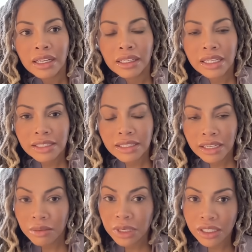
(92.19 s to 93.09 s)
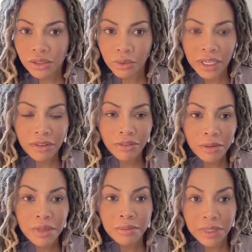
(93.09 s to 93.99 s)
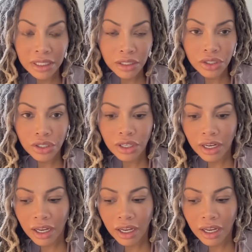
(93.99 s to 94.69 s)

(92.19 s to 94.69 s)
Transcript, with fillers: less than ten minutes away from the beach.